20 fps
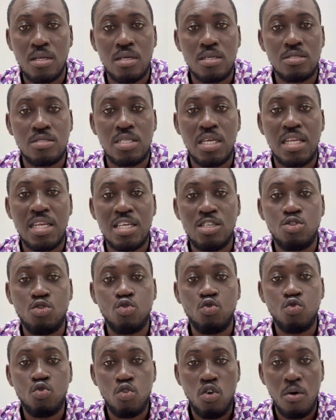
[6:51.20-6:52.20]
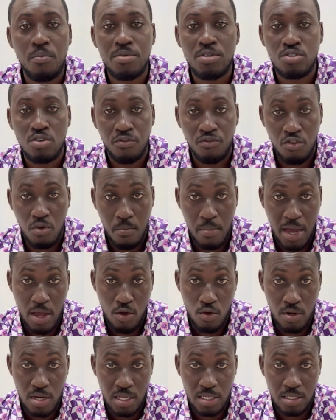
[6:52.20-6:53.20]
they need 2 copies of your
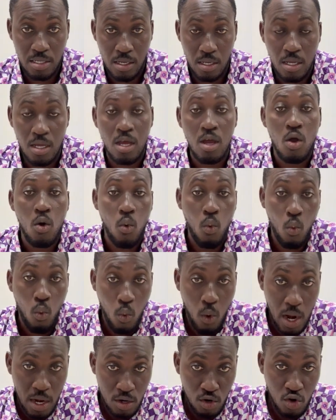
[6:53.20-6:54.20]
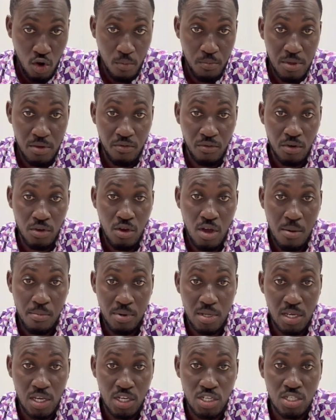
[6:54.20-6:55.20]
biodata. 1 copy for your
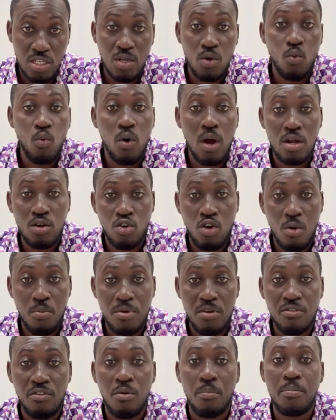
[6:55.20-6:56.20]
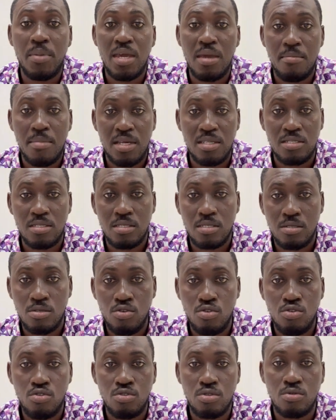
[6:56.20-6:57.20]
application, 1 copy for payments. You
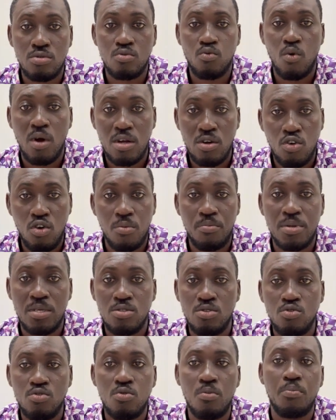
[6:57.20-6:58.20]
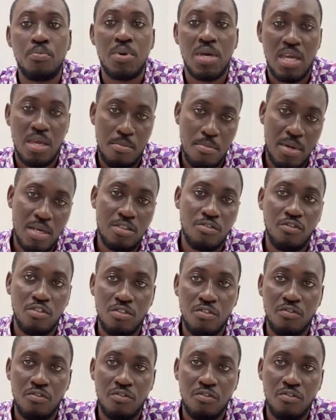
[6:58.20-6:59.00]
use 1 copy to do payment for the